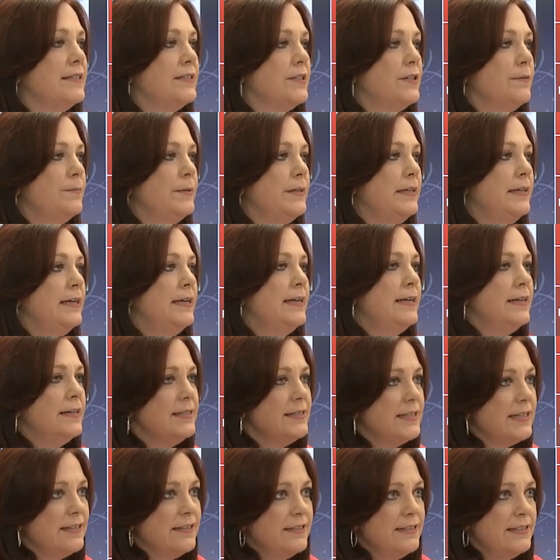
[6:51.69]
Adobe
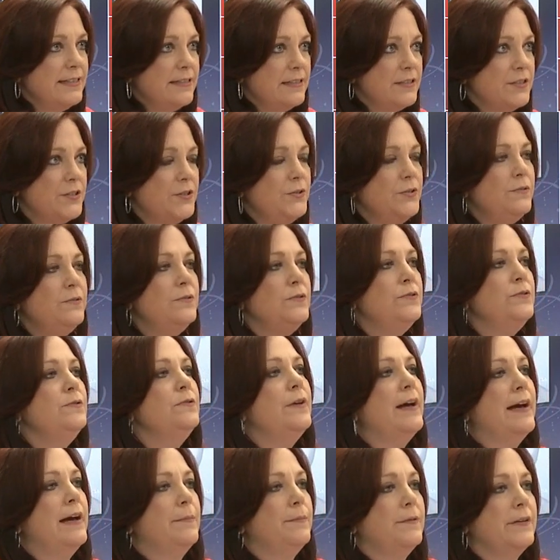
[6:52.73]
tucked in two
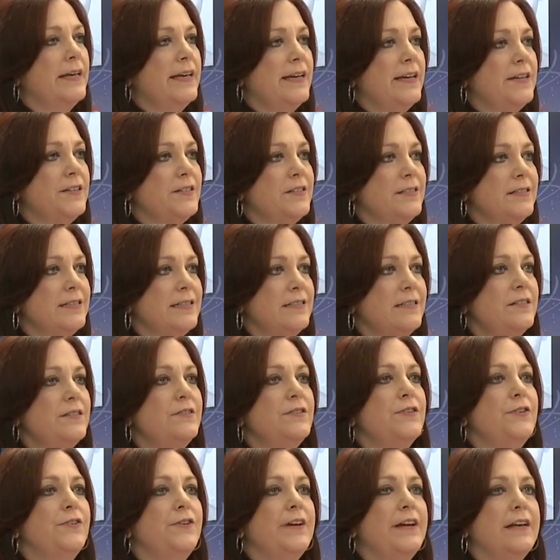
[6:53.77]
new applications into
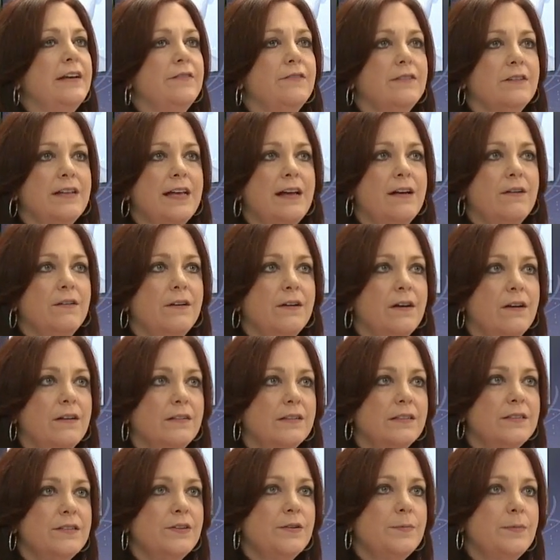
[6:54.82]
the Creative Cloud
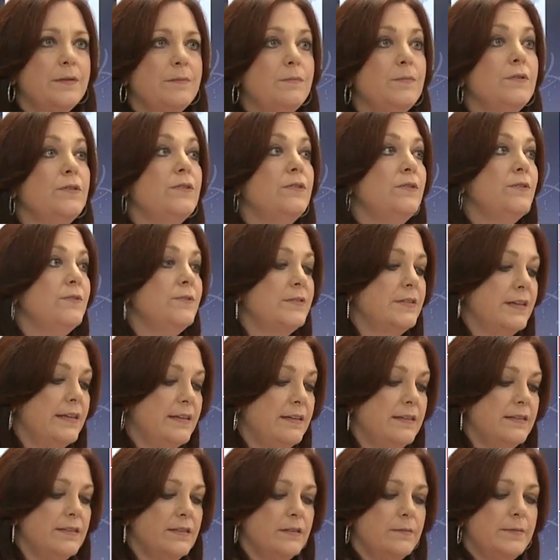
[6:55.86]
called Adobe Muse
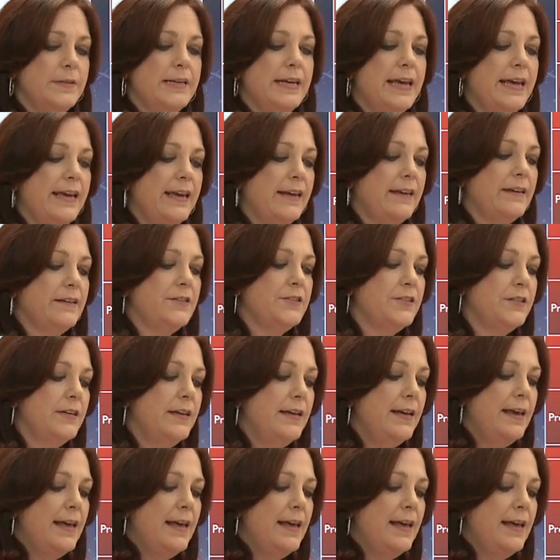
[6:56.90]
and Adobe Edge.